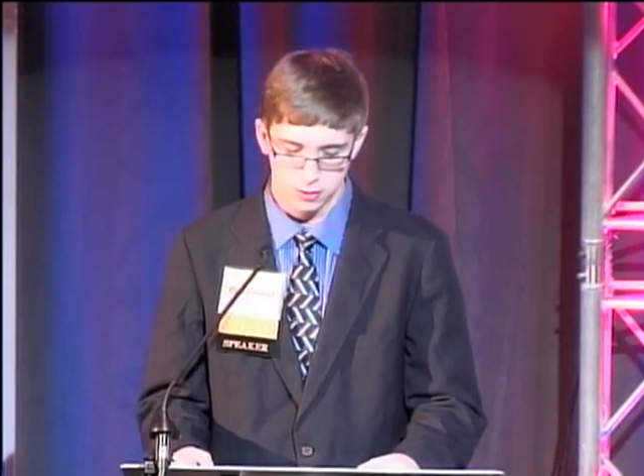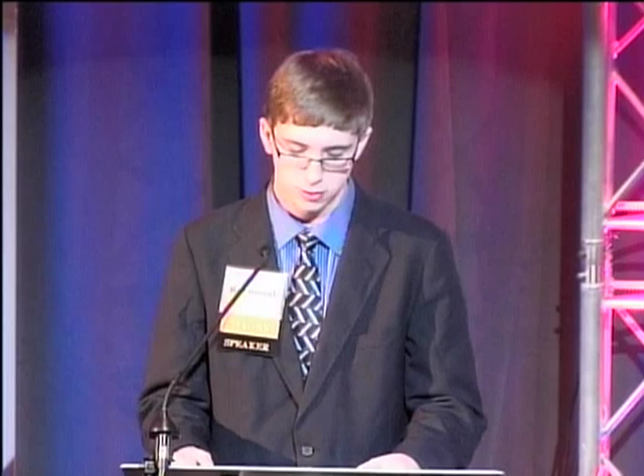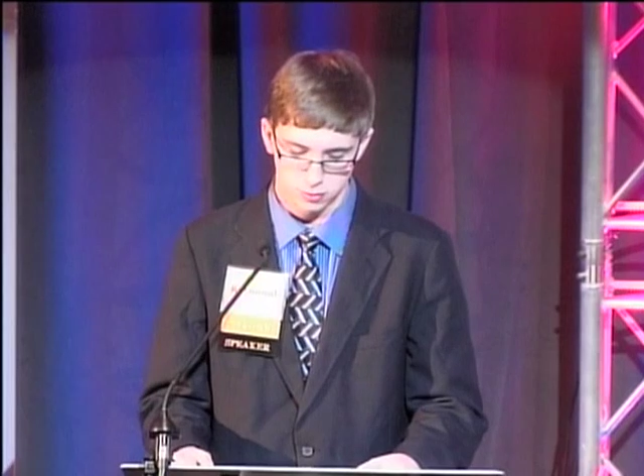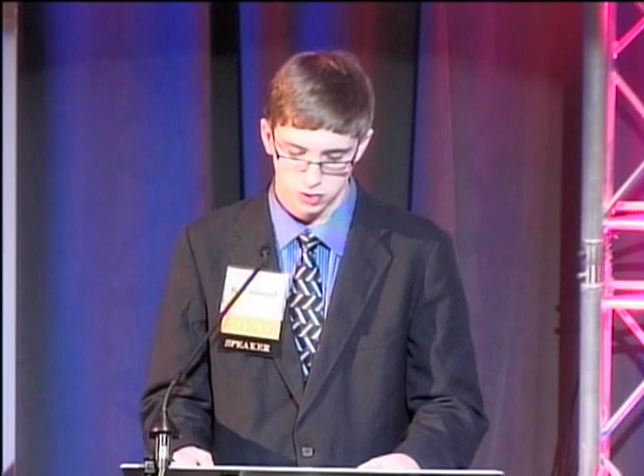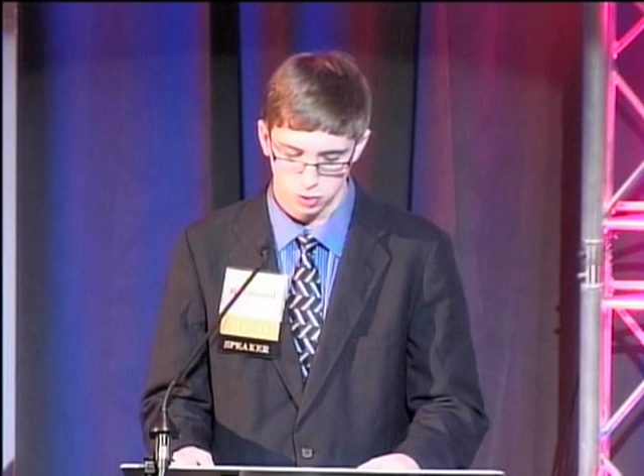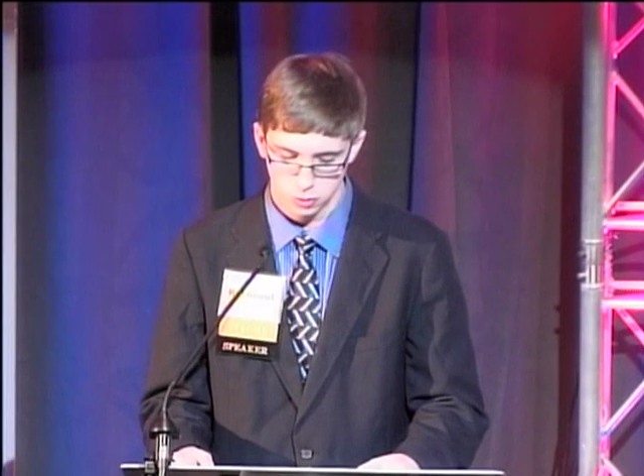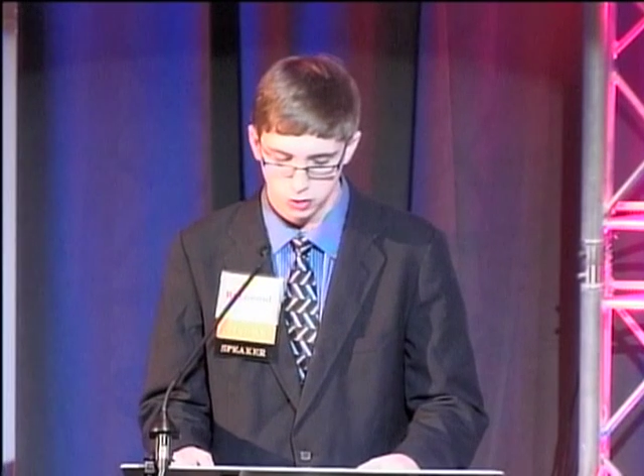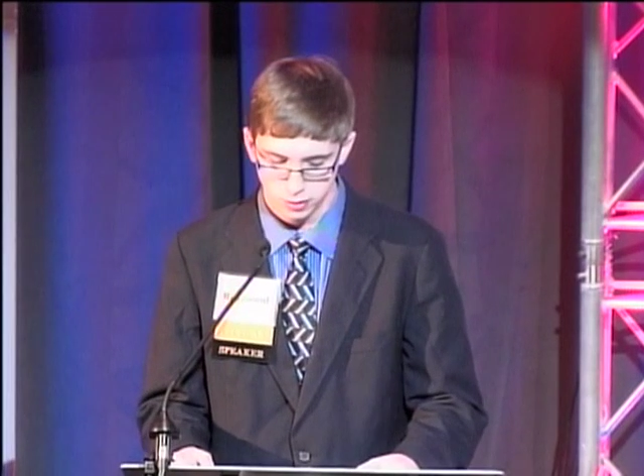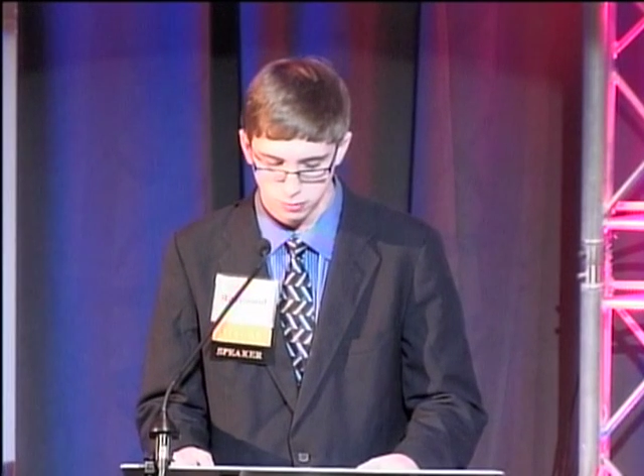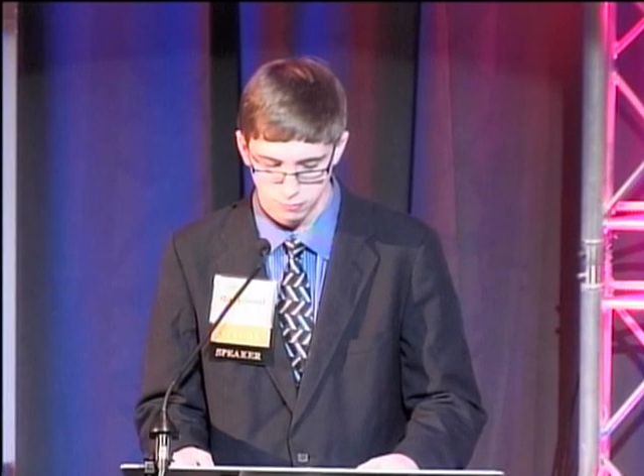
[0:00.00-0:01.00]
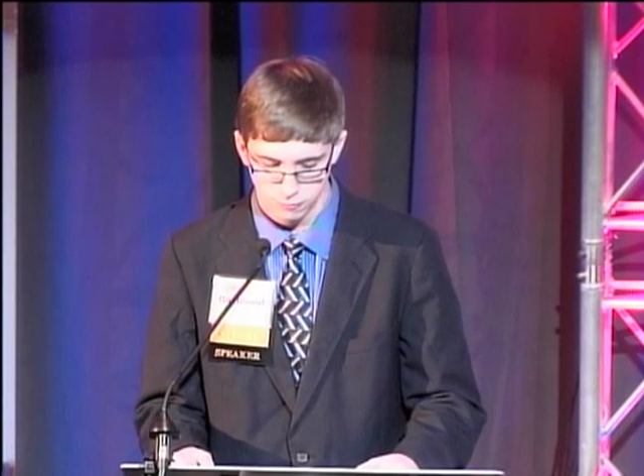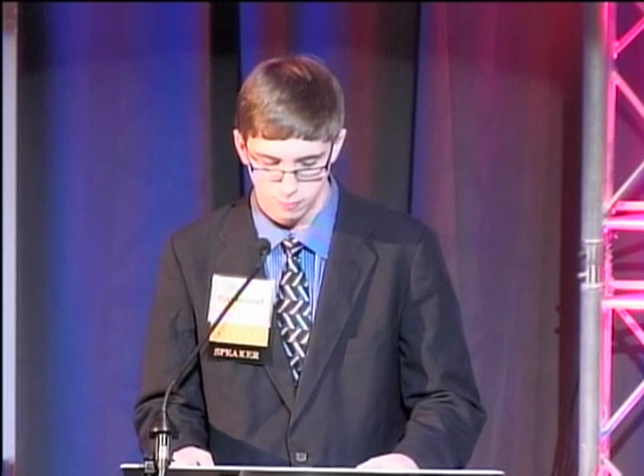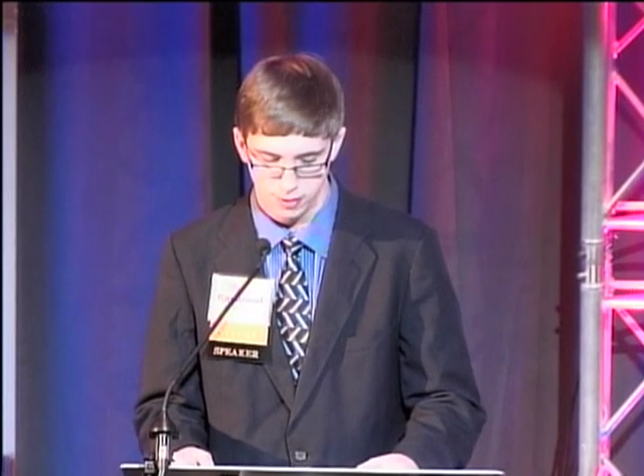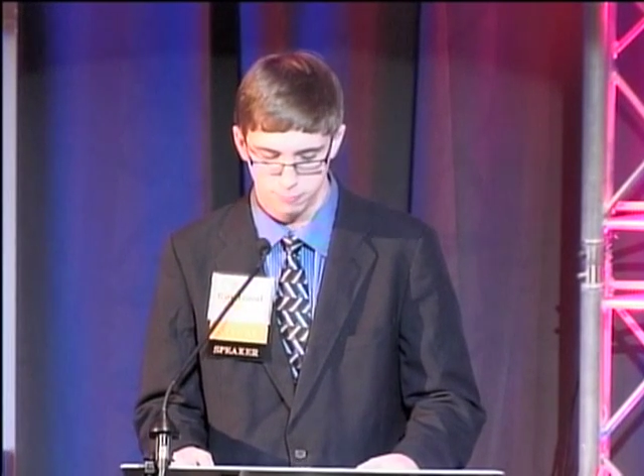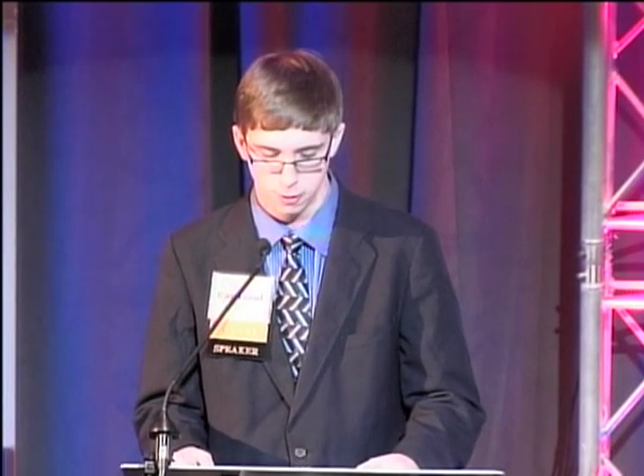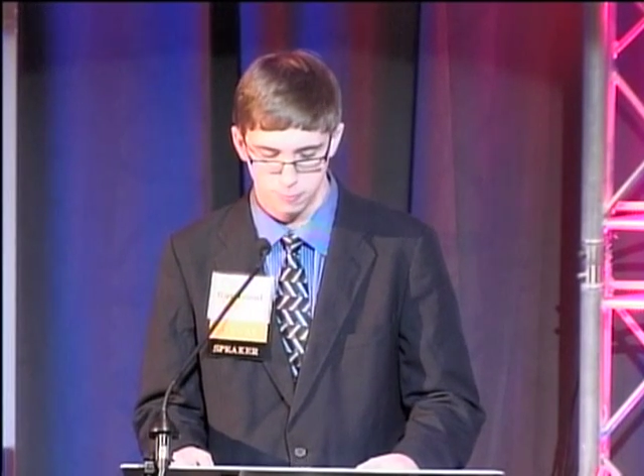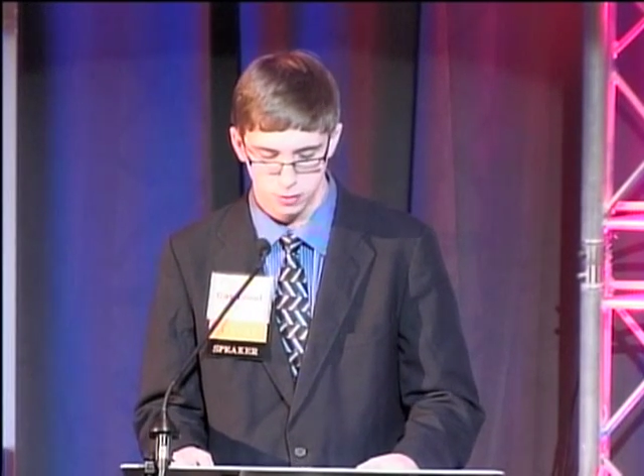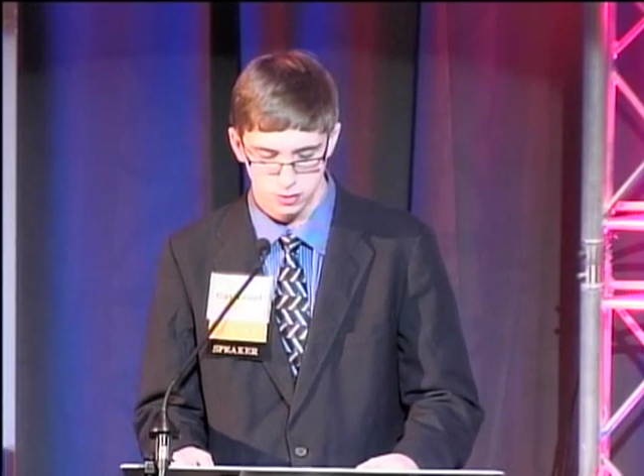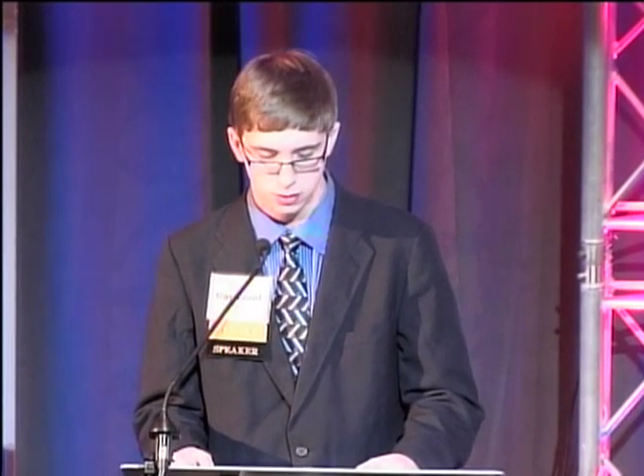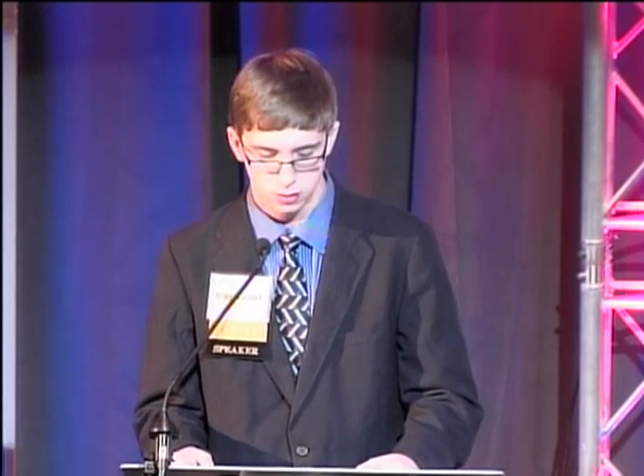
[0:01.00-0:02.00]
of searching for my
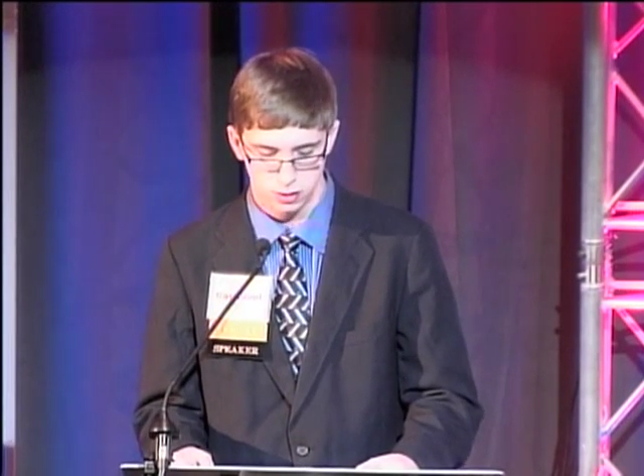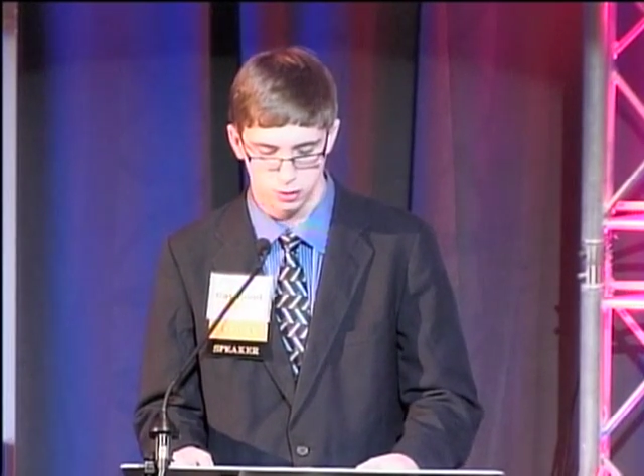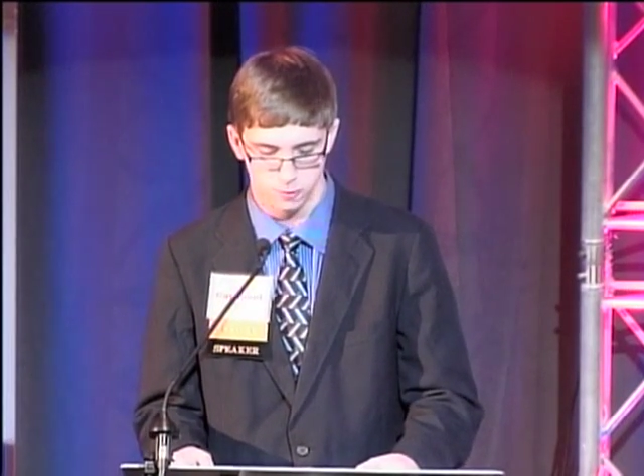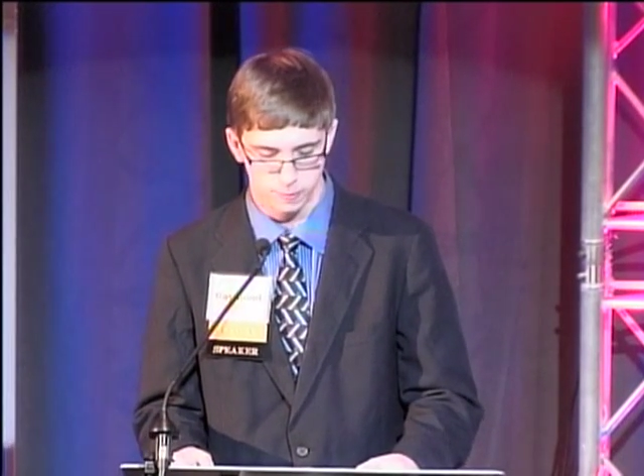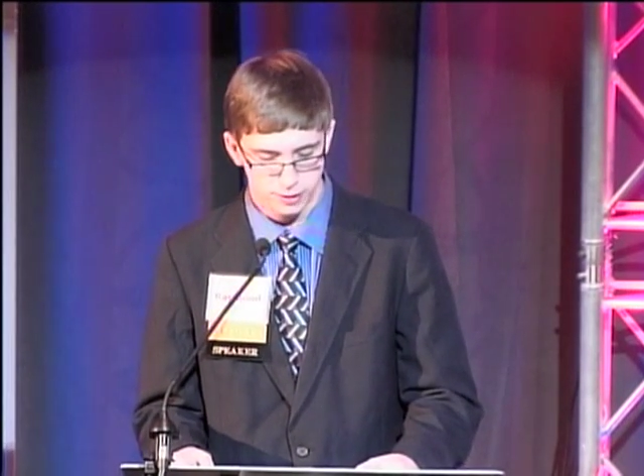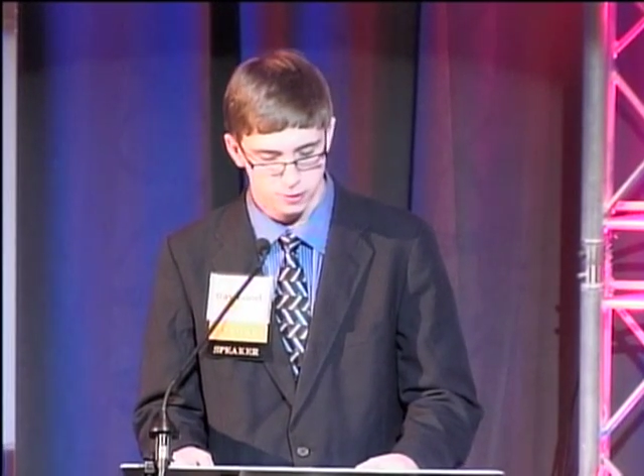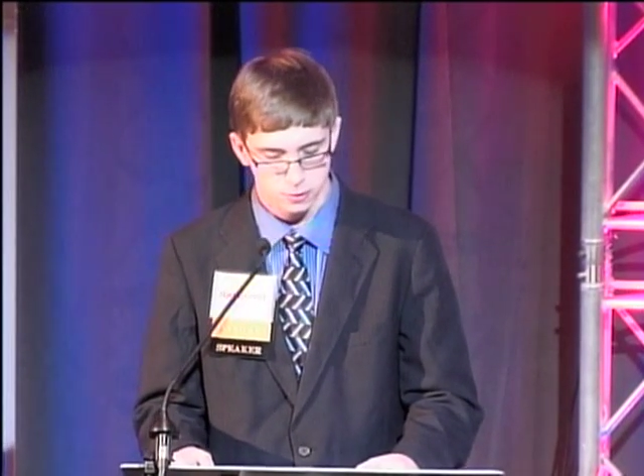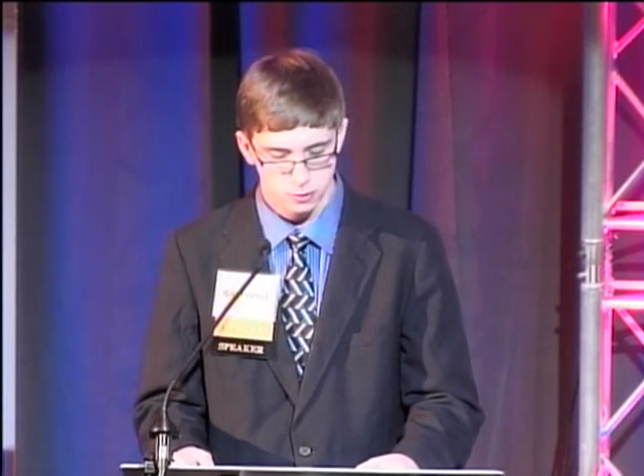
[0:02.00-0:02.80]
purpose and career,